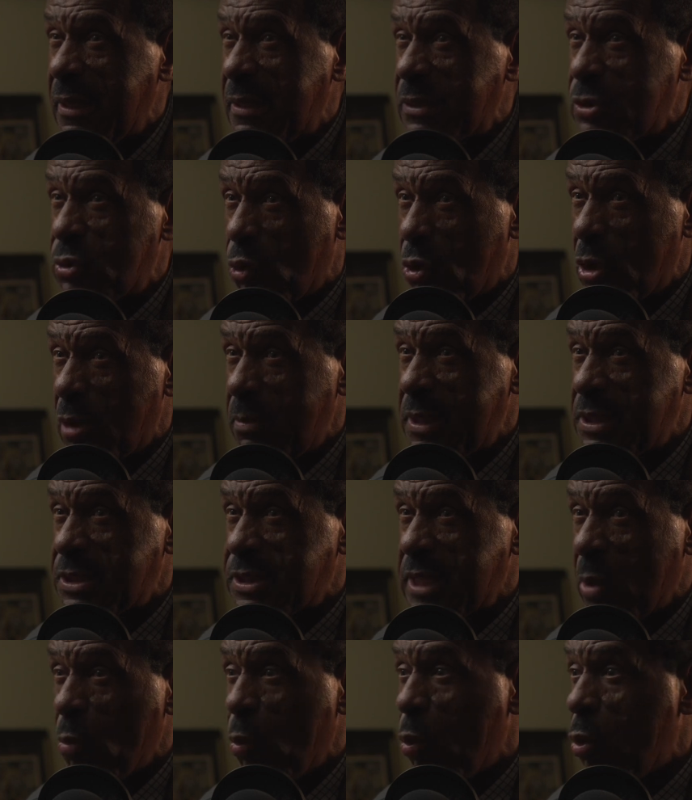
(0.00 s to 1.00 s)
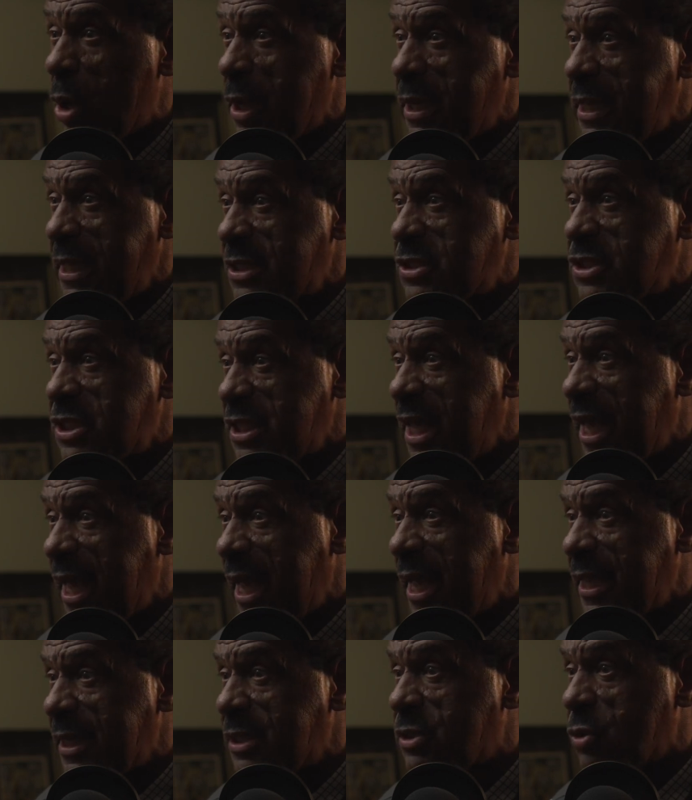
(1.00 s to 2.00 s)
tournaments and 1
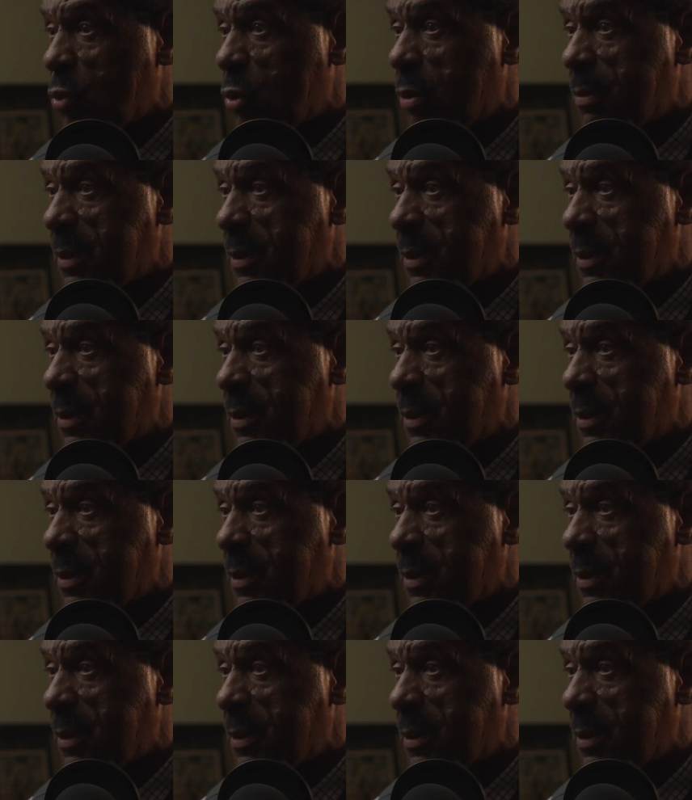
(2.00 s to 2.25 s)
NCAA tournament.